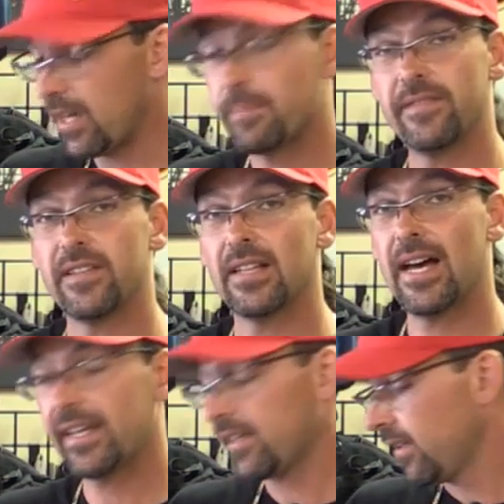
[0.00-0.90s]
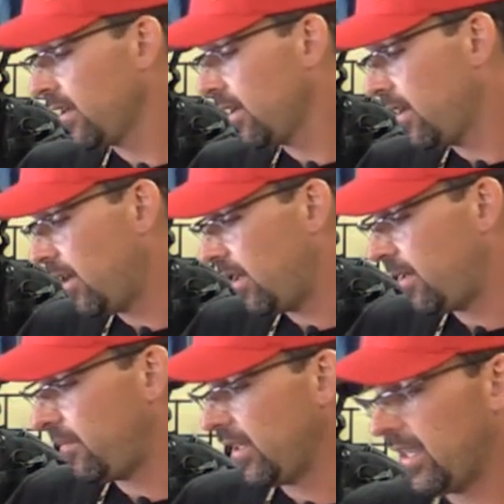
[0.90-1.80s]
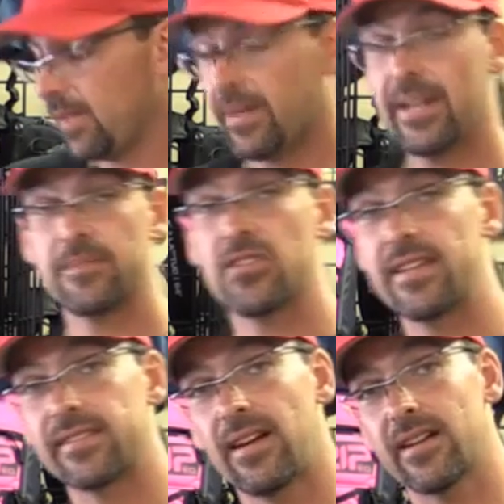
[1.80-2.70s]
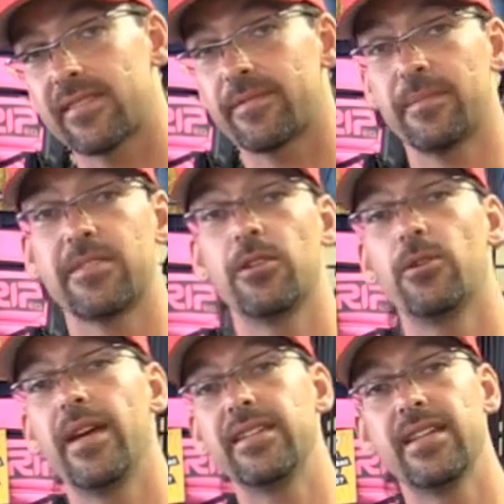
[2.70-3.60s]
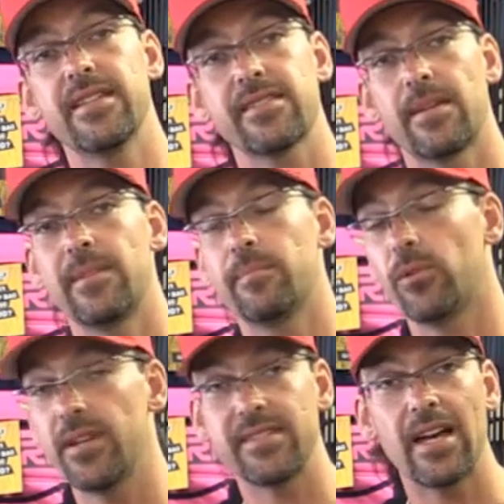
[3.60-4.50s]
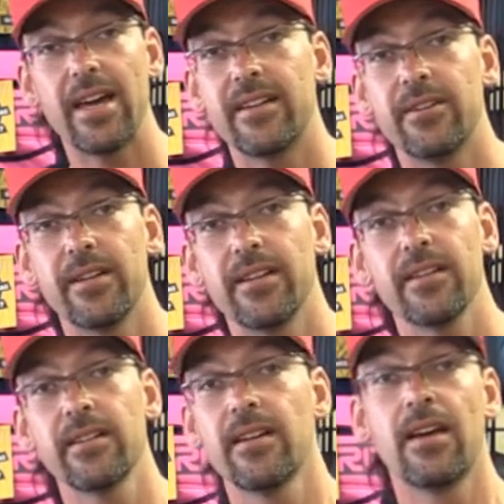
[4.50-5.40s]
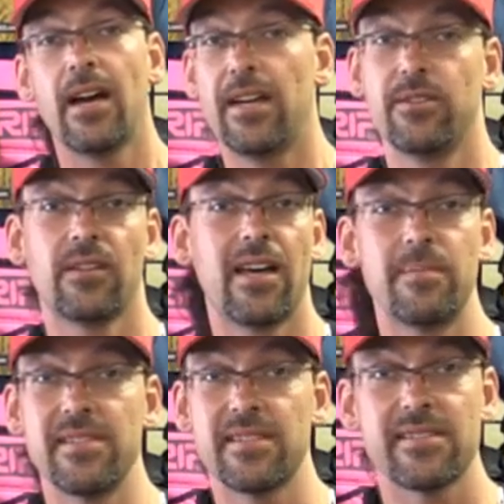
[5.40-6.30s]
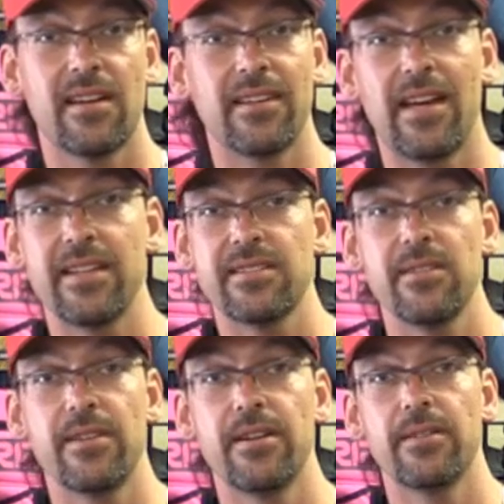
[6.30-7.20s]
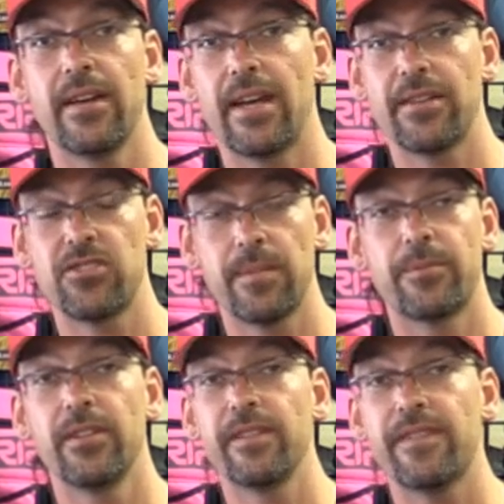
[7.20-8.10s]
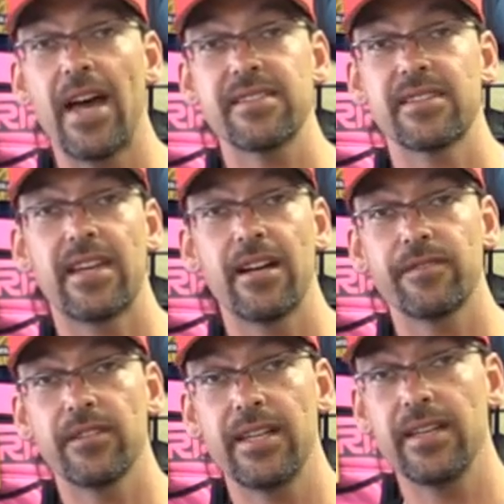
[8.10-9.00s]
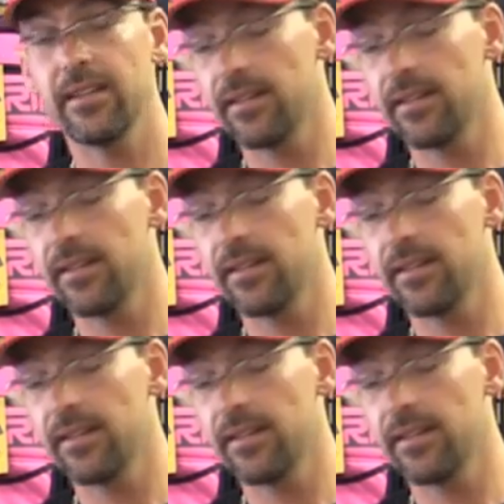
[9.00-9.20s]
up if you like. Again, my name's Jason Oxen from 208 Dis. I'm in Boise, Idaho here. I do a lot of business online too, though, and I ship really fast and carefully.